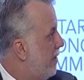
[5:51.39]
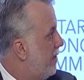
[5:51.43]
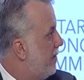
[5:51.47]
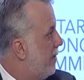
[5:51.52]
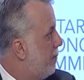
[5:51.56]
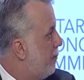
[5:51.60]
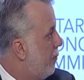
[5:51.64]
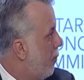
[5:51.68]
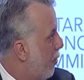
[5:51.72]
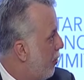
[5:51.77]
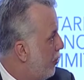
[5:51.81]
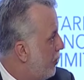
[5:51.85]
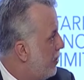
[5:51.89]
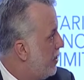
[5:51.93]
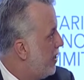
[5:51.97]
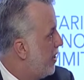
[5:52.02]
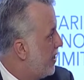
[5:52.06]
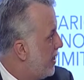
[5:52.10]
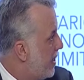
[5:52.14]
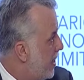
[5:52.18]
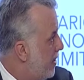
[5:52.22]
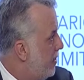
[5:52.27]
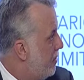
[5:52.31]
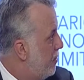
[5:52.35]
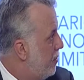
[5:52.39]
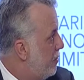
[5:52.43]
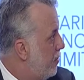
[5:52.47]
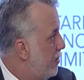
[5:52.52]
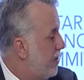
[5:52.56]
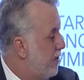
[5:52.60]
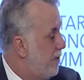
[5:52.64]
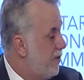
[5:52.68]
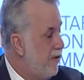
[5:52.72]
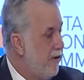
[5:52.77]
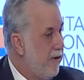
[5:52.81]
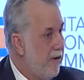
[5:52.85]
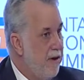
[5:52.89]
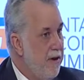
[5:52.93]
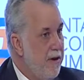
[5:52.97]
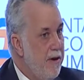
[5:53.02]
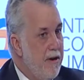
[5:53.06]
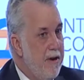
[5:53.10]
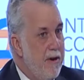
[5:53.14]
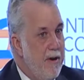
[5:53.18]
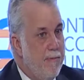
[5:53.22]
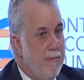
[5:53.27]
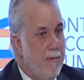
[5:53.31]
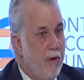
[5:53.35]
It's important that they can do this,
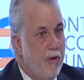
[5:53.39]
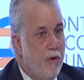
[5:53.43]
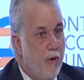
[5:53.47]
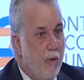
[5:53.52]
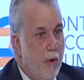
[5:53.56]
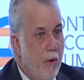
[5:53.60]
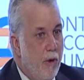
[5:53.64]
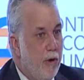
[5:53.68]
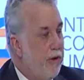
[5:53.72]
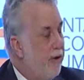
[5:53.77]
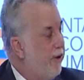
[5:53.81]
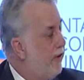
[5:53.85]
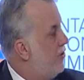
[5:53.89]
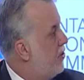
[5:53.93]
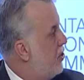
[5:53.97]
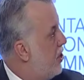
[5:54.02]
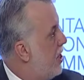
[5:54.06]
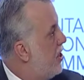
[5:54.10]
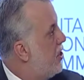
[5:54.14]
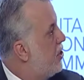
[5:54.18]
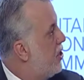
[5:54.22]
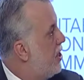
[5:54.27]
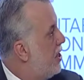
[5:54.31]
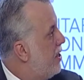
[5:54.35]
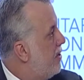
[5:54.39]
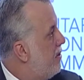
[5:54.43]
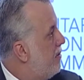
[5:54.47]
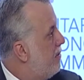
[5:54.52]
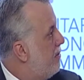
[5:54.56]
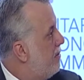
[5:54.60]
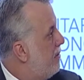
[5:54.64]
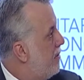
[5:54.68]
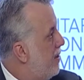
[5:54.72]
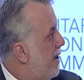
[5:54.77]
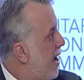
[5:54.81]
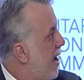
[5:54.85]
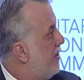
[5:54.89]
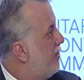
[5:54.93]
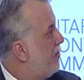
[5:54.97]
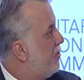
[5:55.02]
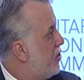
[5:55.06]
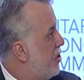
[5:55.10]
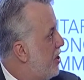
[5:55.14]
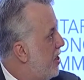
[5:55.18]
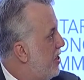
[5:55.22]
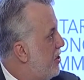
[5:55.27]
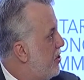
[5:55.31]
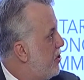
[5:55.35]
but the world is changing, has
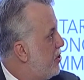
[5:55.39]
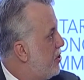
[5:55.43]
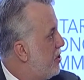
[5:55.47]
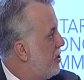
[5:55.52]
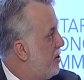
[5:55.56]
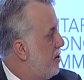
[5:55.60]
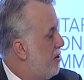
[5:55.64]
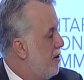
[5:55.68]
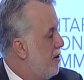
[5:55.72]
changed.